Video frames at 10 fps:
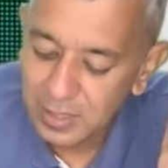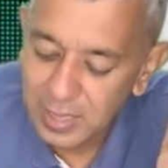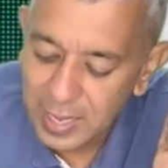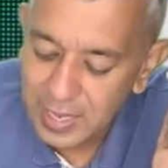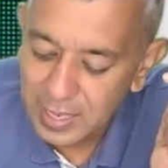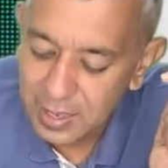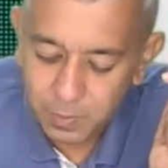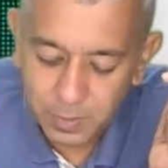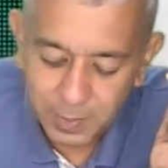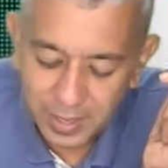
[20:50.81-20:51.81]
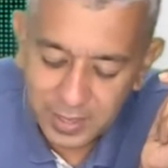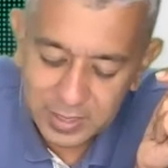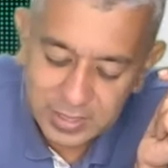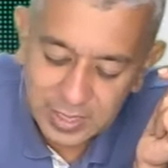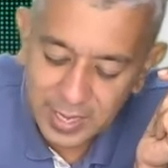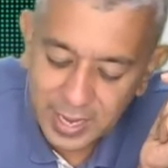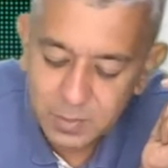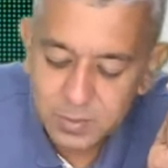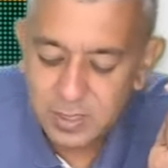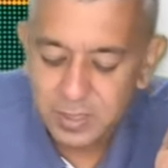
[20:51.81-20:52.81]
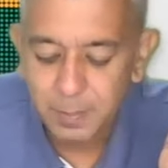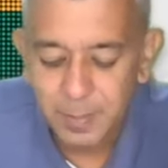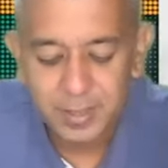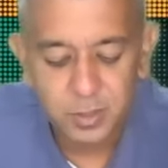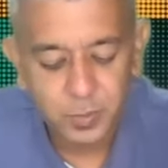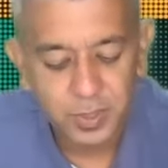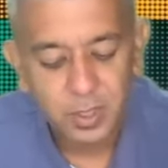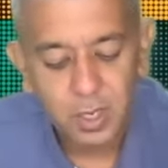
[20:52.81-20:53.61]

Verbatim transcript: an ERP package that helps in the management